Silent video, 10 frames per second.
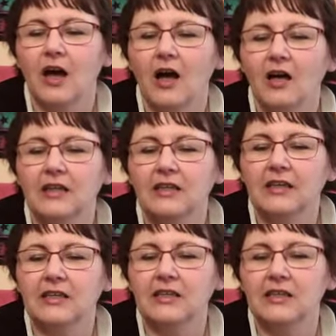
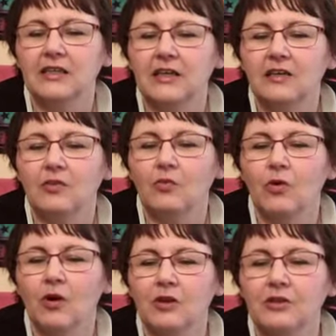lady in the
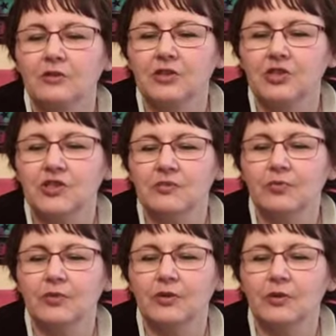water, and she's
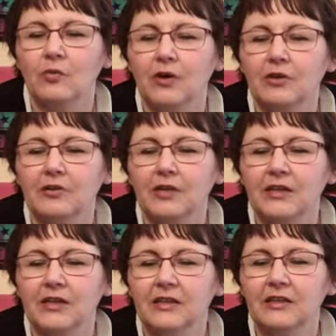pouring water
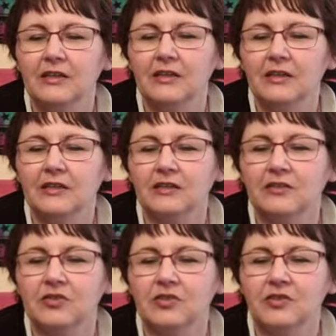in and
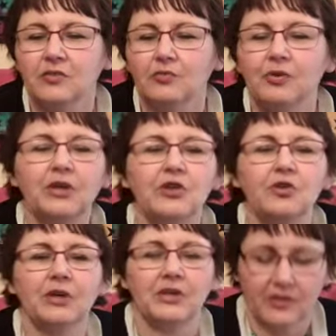just
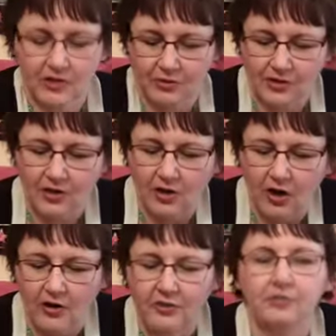renewing. So it's a
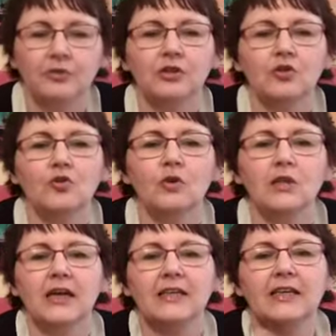card of
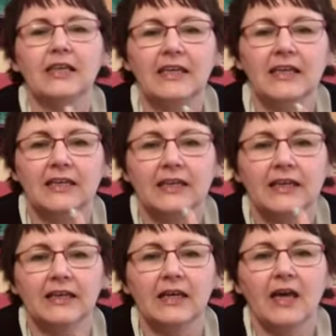renewal and healing.
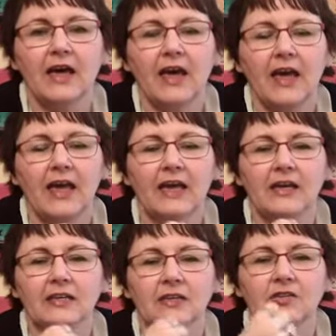
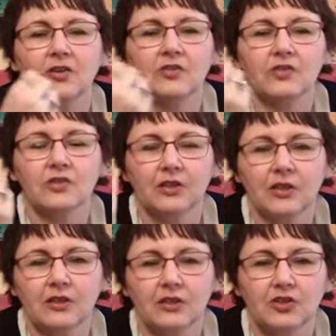And it's also a
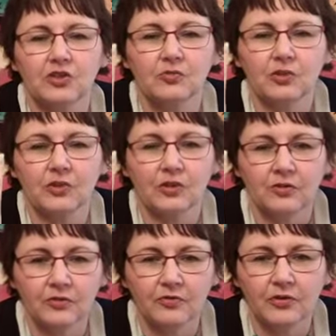connection with the
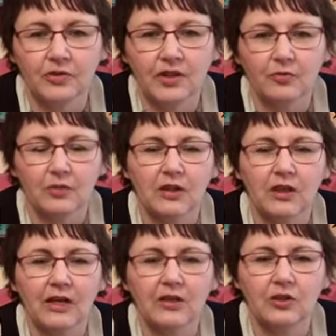universe that would
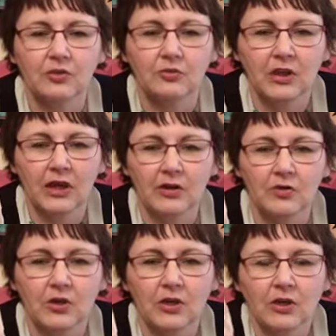like you now
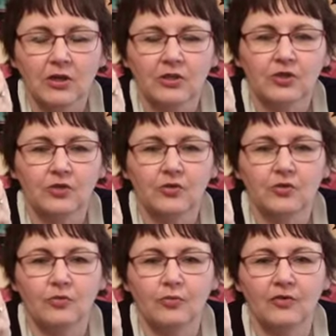
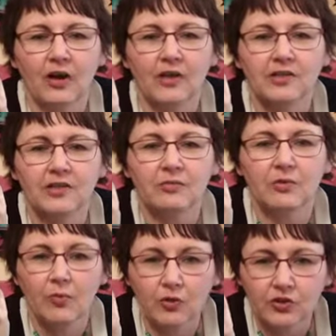to provide some
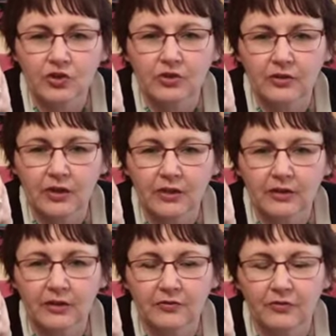emotional
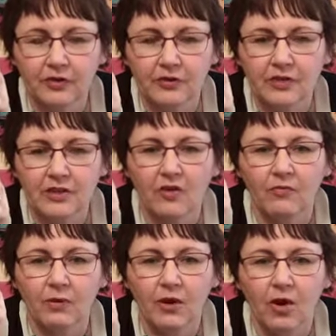healing for yourself,
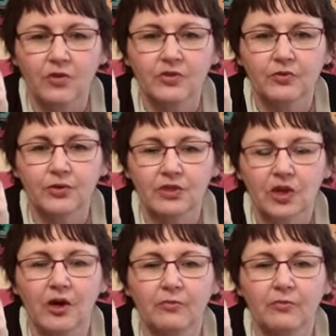but also a time